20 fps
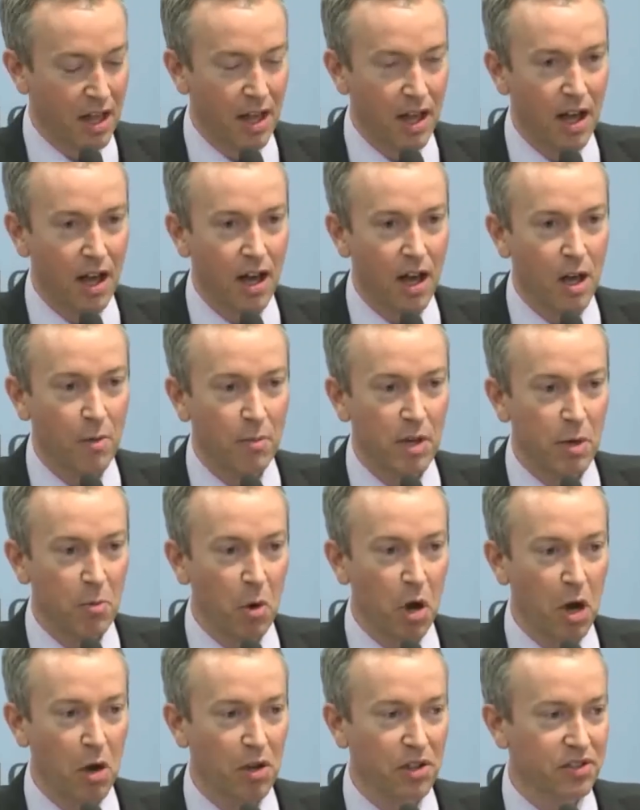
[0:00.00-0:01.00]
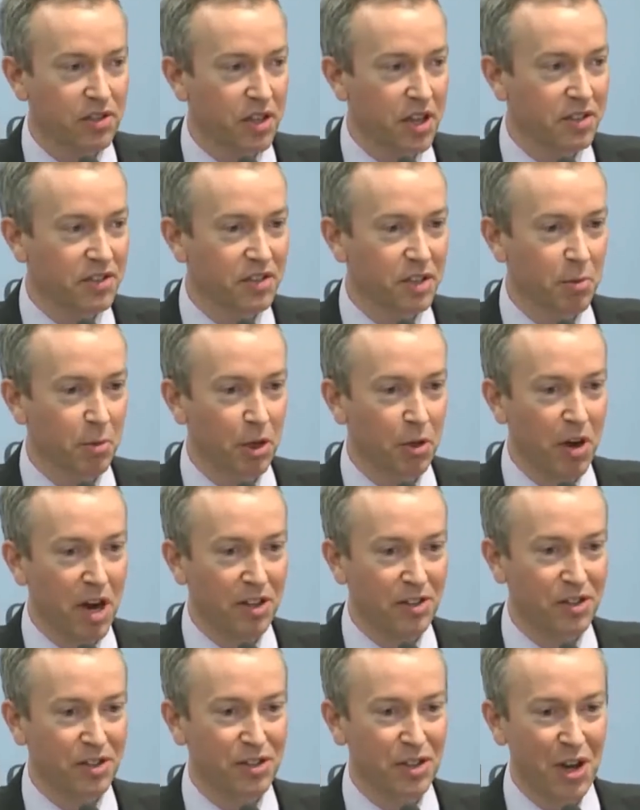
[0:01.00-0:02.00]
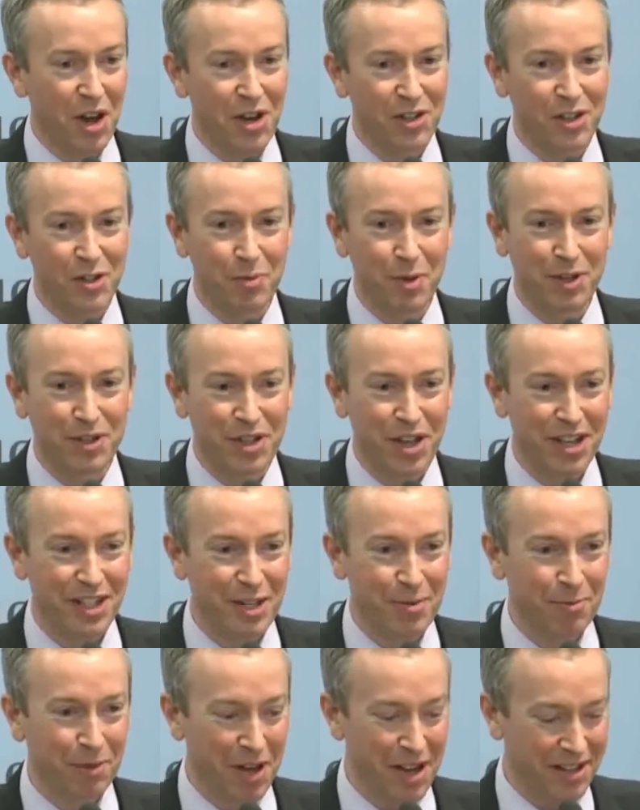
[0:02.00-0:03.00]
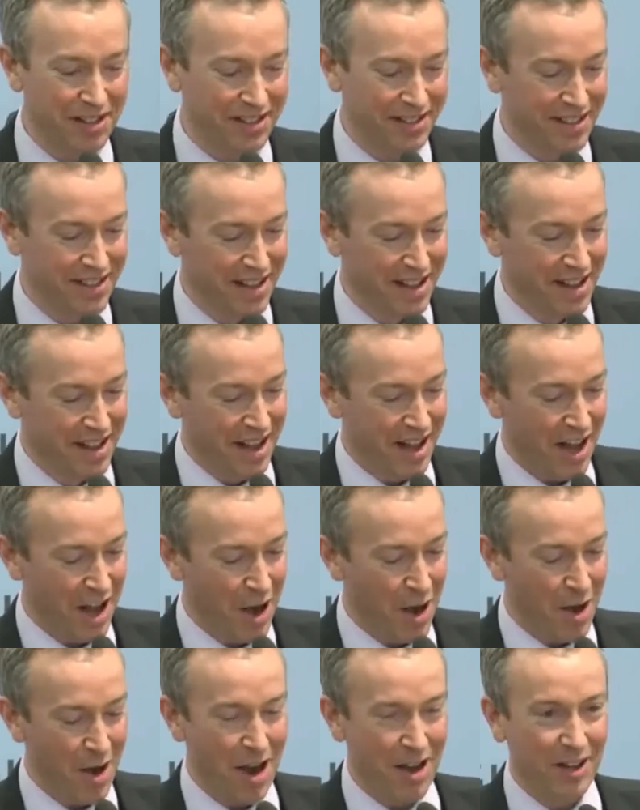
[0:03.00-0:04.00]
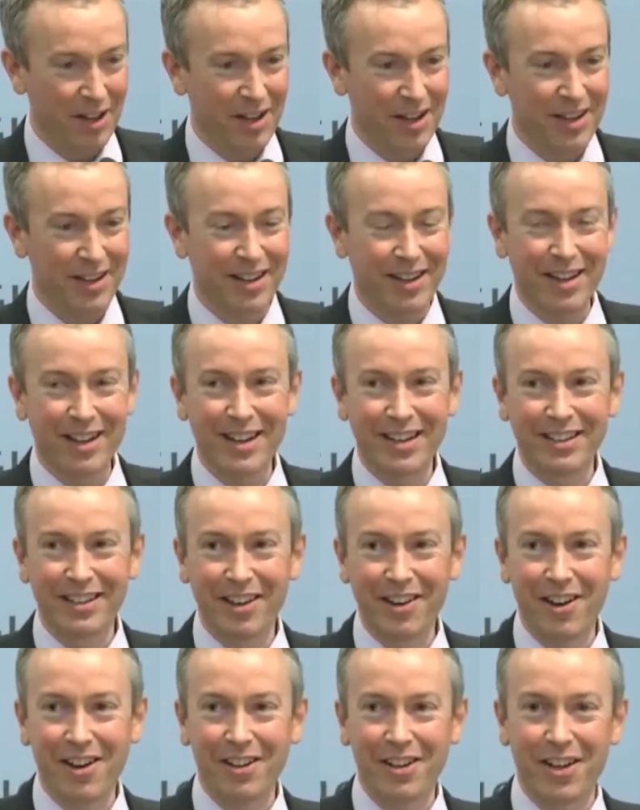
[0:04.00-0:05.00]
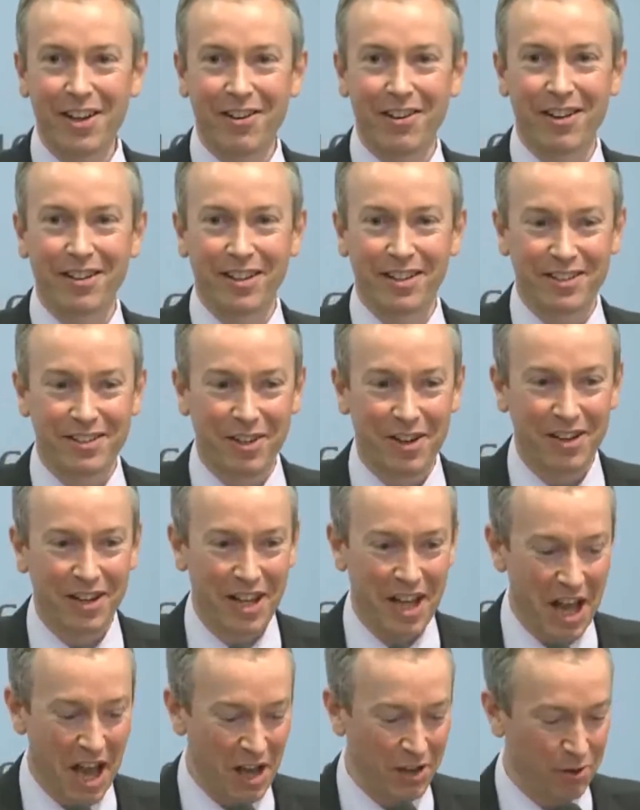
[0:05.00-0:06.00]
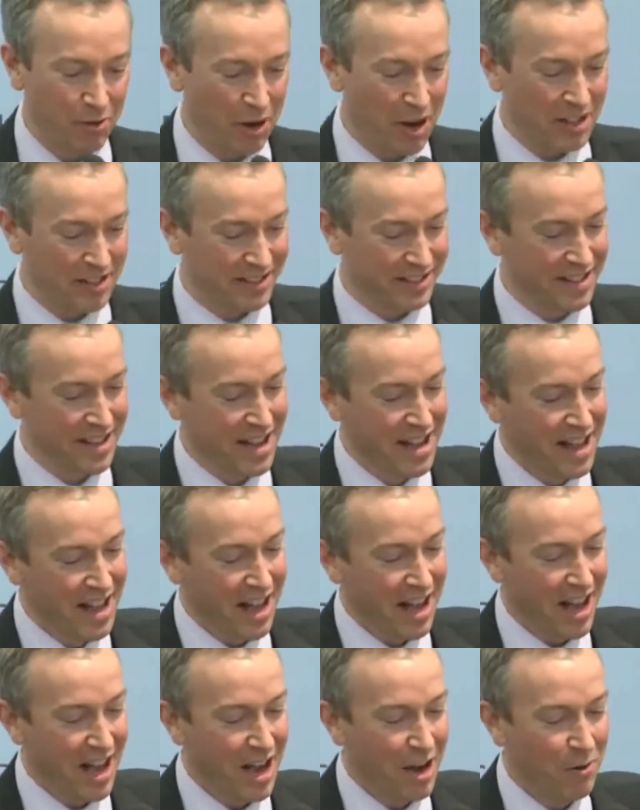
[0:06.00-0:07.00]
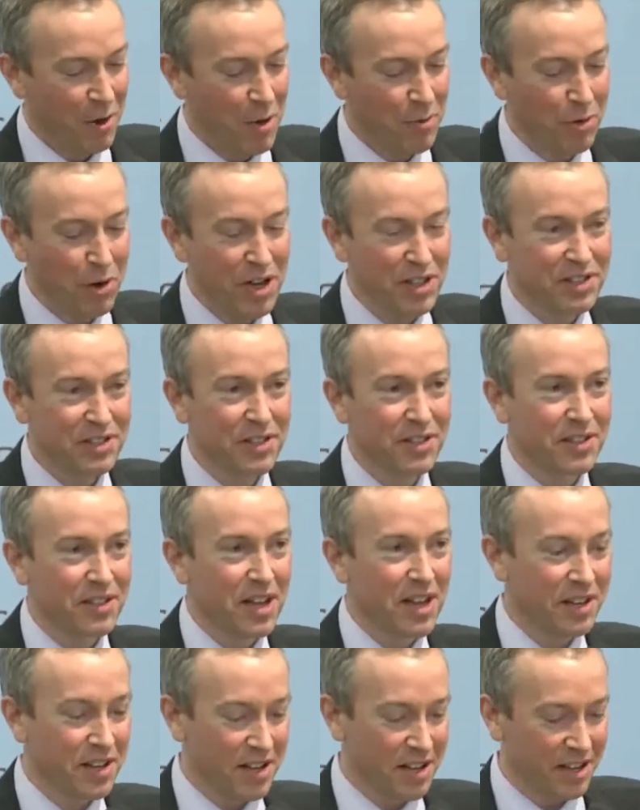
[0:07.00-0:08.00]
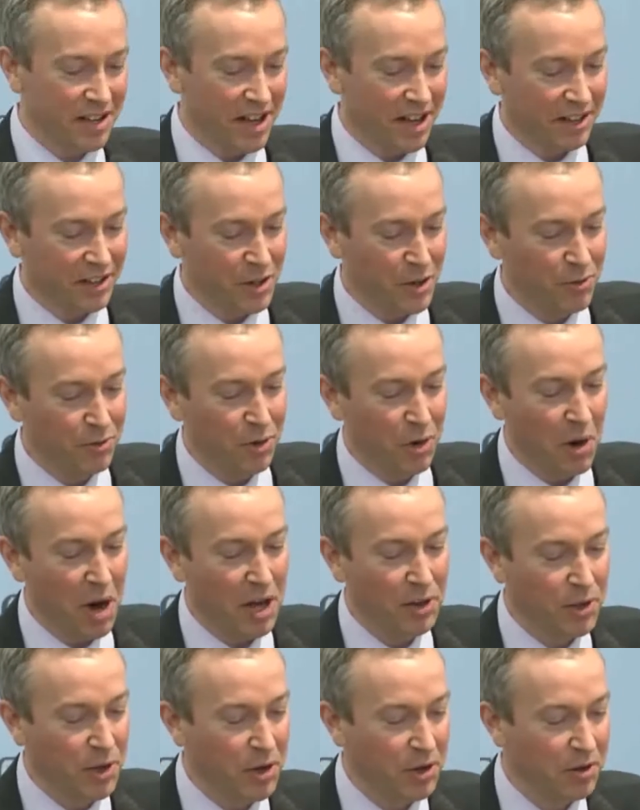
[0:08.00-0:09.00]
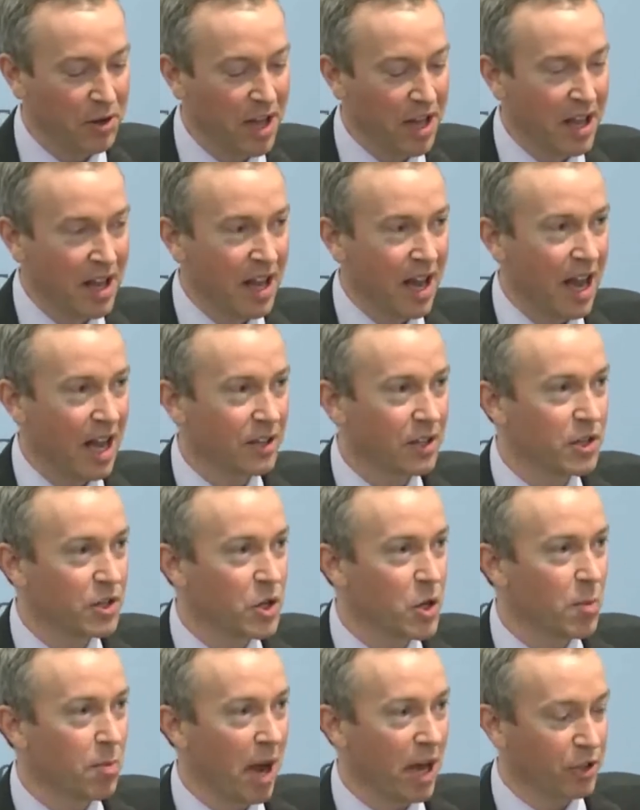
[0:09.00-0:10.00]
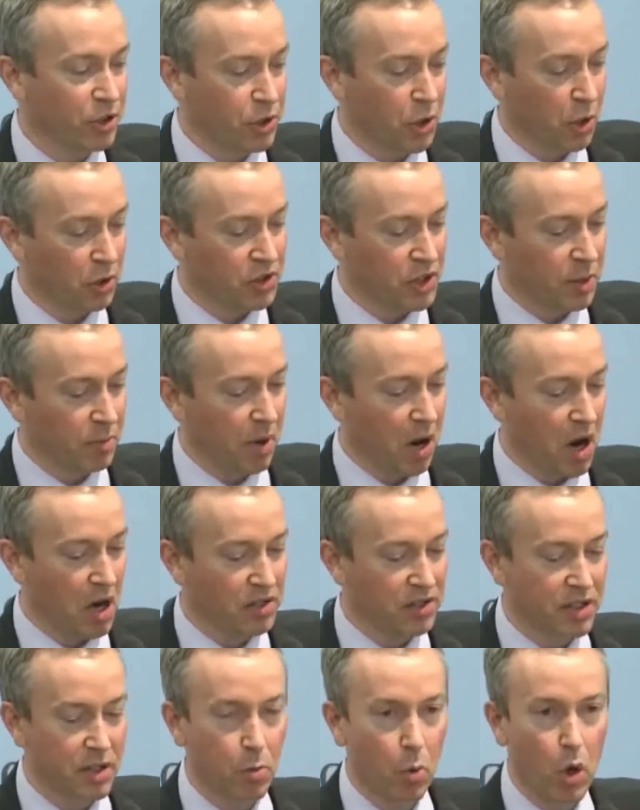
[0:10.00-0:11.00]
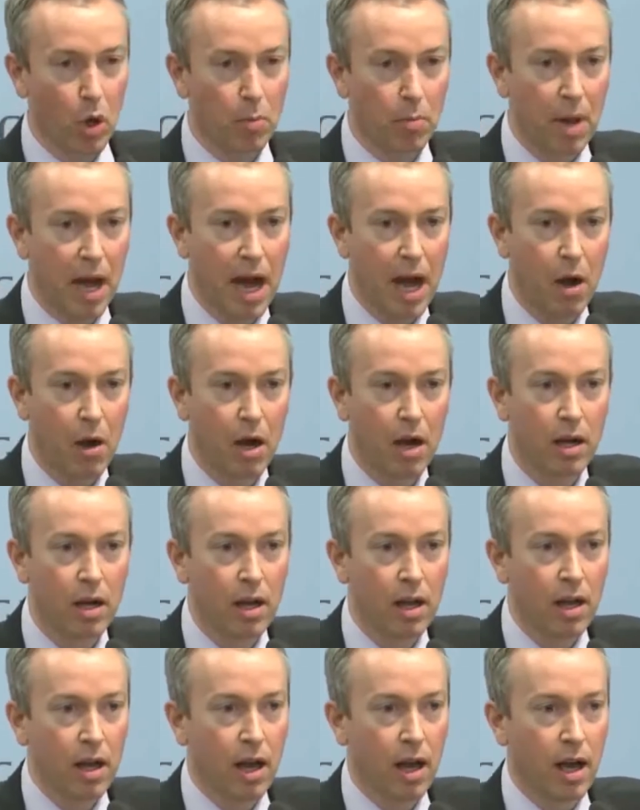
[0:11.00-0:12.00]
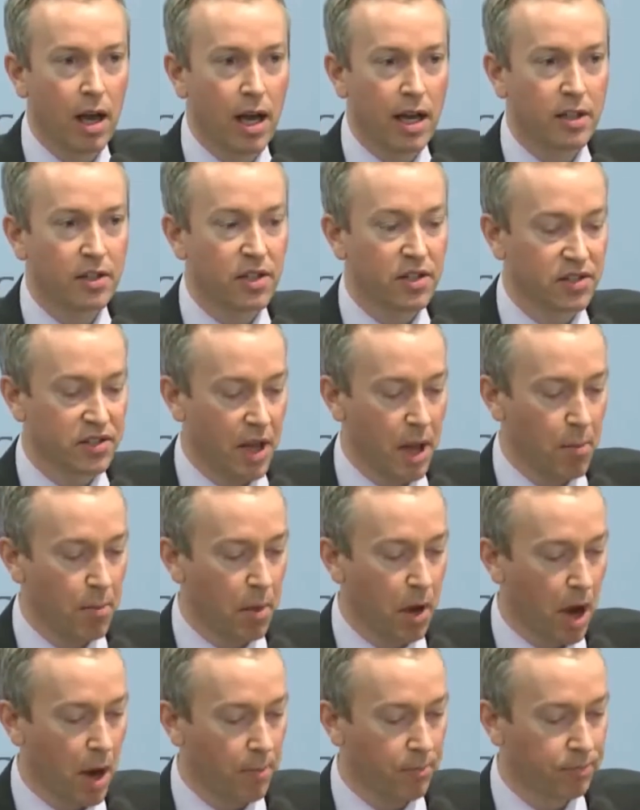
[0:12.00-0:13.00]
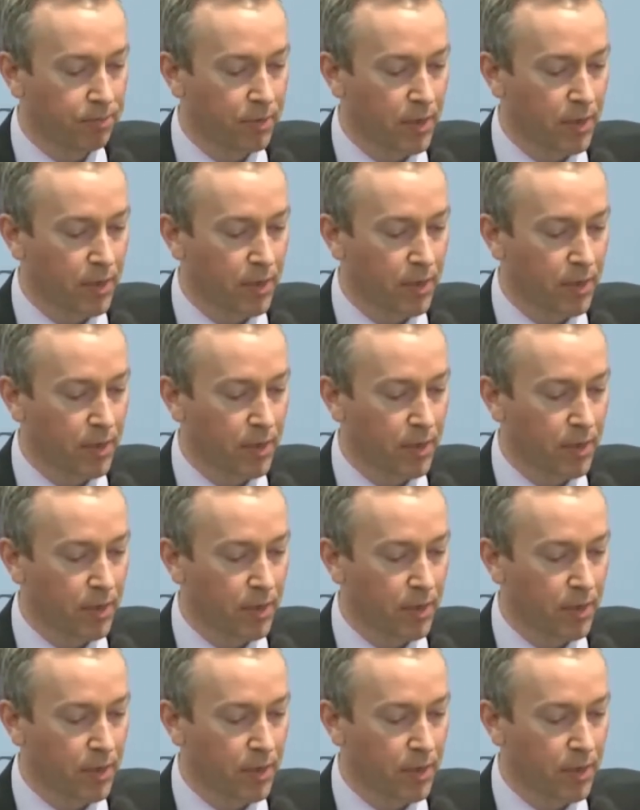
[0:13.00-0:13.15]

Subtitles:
And meanwhile, a similar exercise has been taking place in Ghana, slightly ahead of us, where President Nana Akufo-Addo and the new Patriotic Party won power in December.